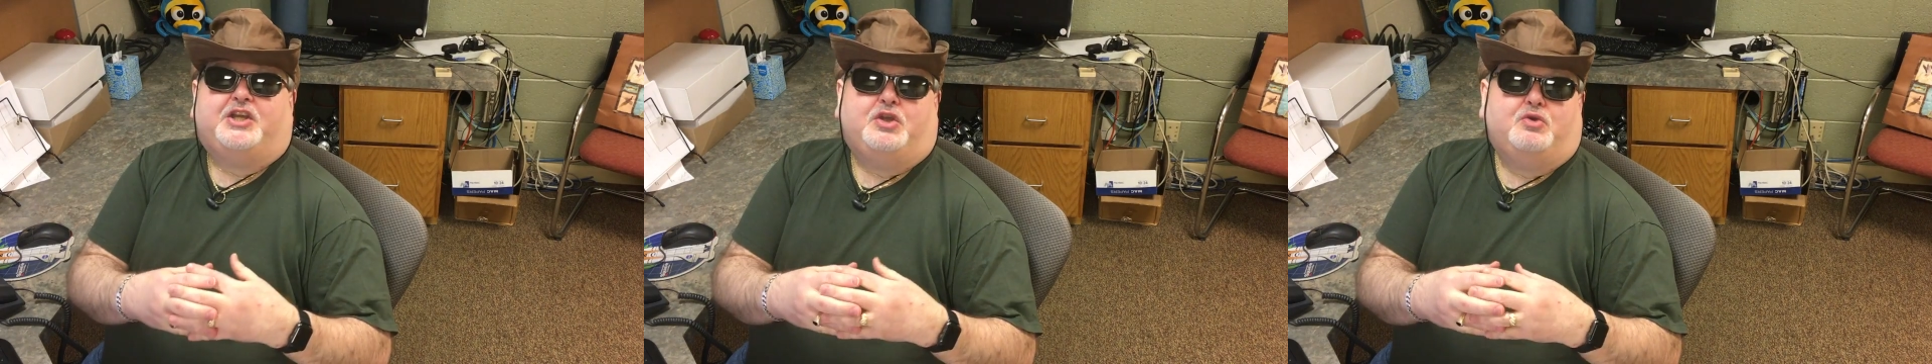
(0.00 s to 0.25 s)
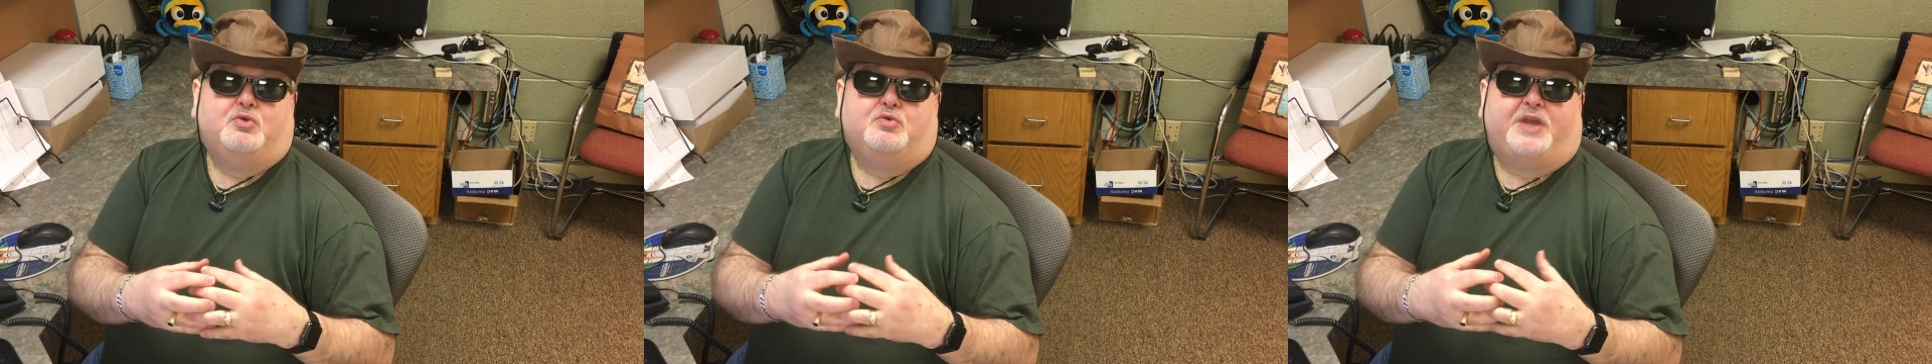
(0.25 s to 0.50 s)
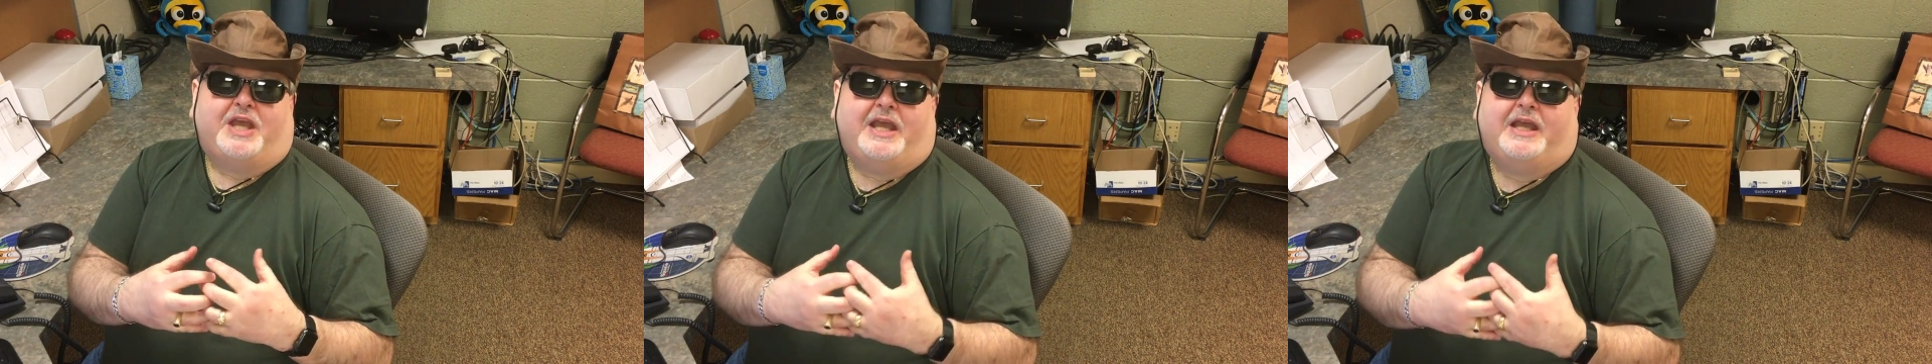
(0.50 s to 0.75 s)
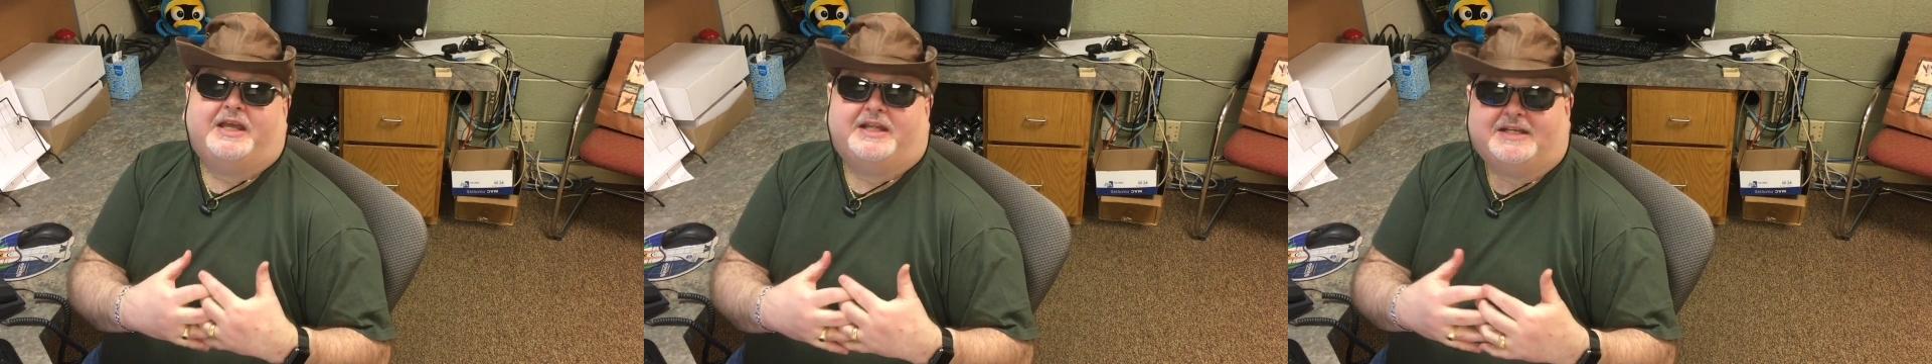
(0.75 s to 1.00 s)
You
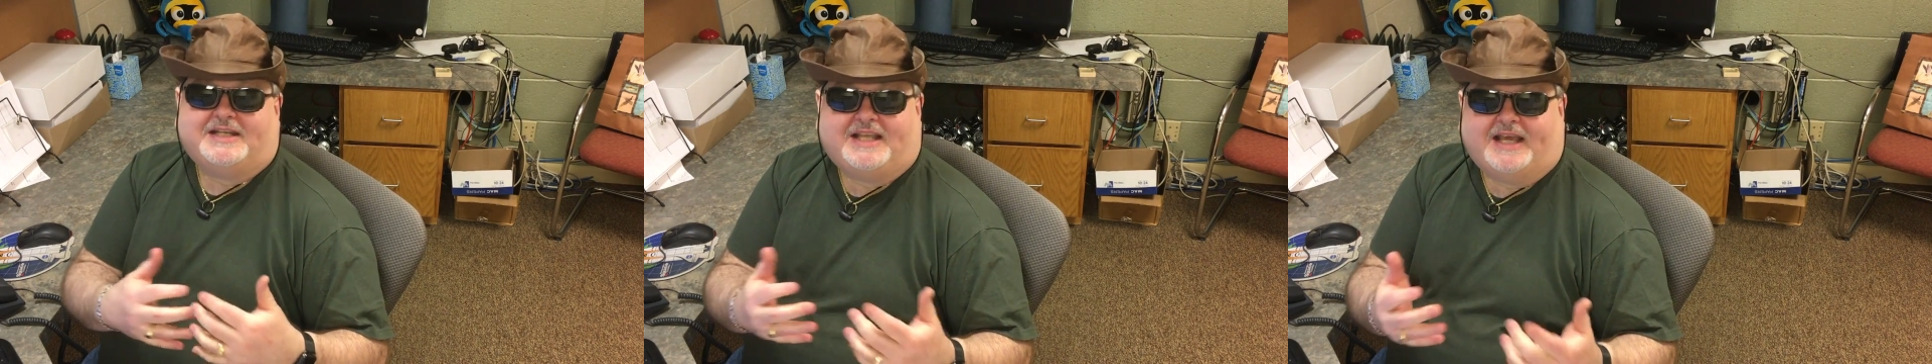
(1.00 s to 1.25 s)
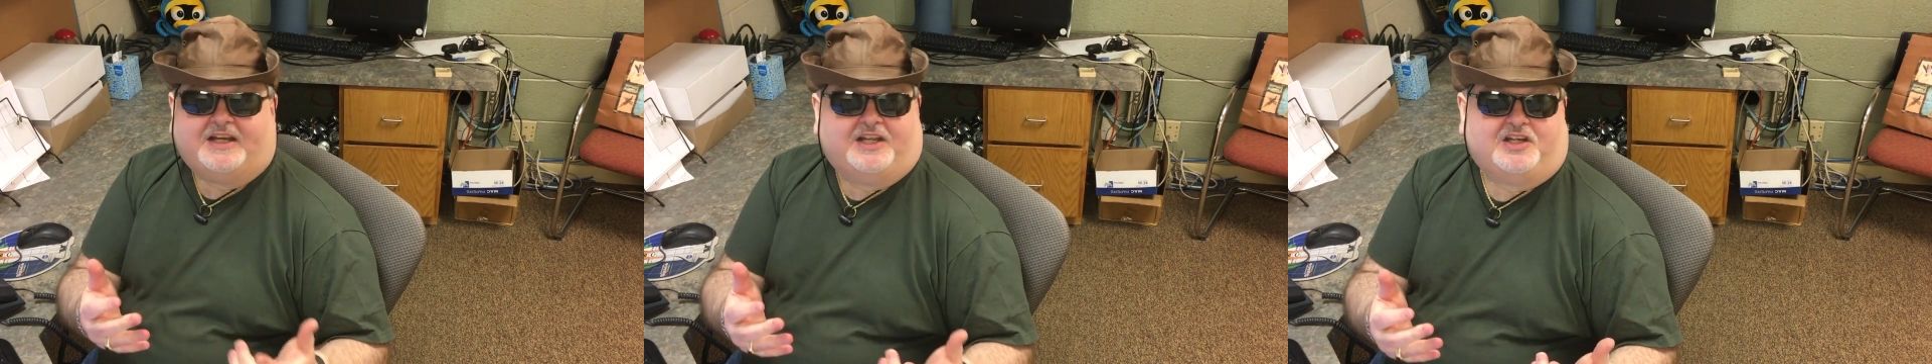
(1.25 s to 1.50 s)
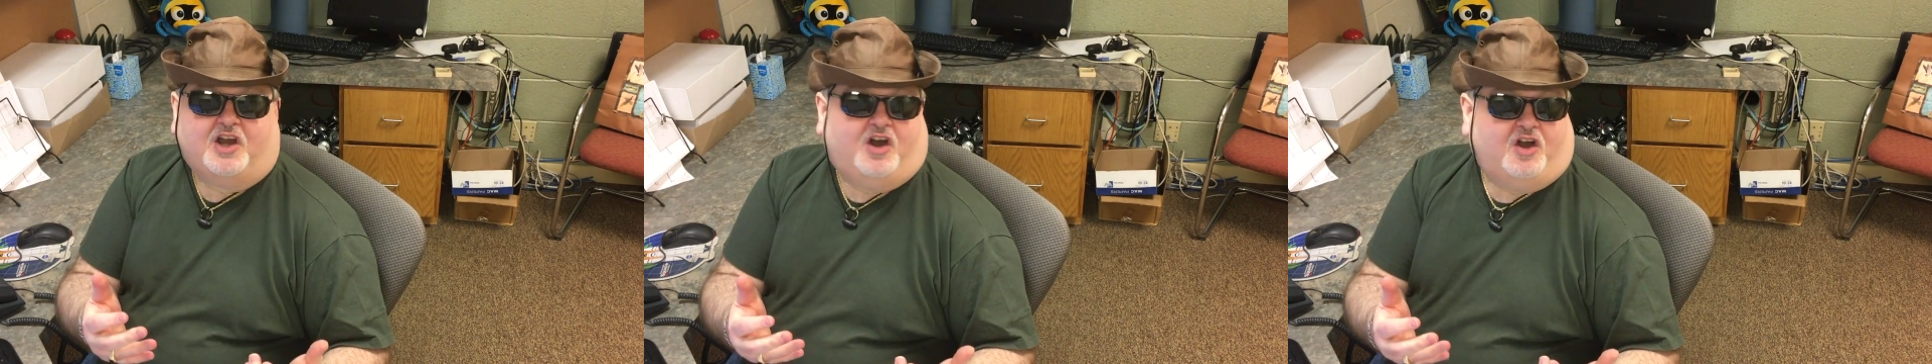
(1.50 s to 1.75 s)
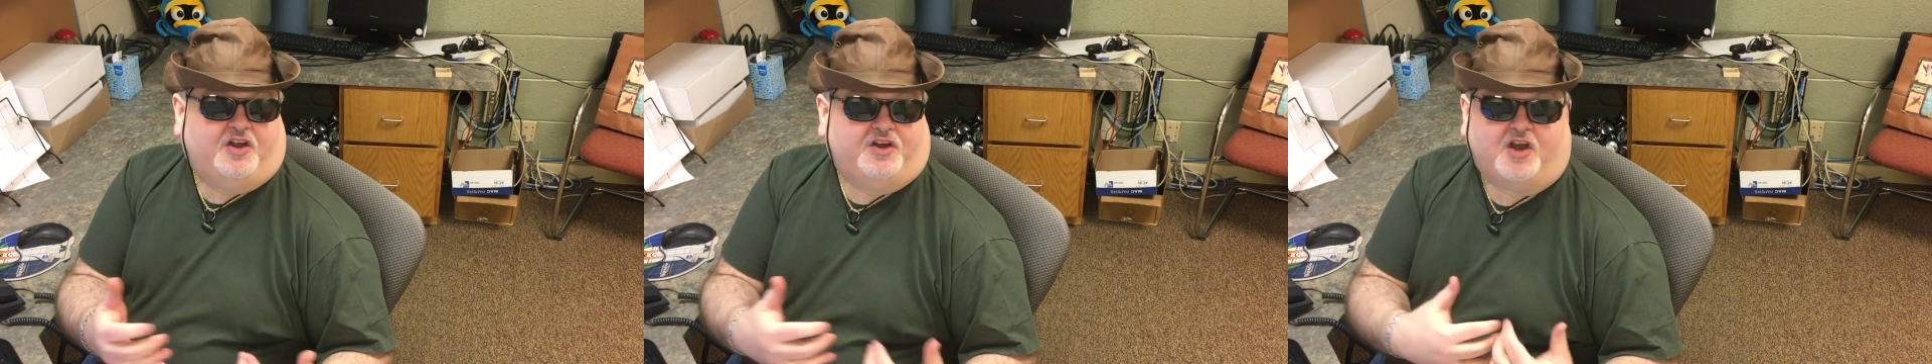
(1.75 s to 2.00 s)
can get it
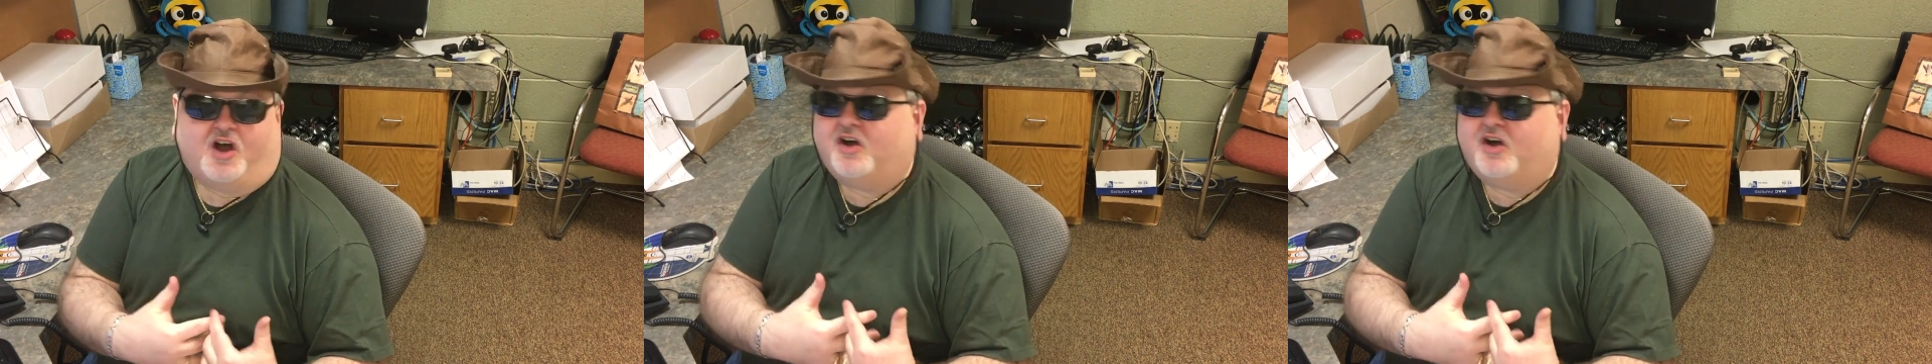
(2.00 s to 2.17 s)
on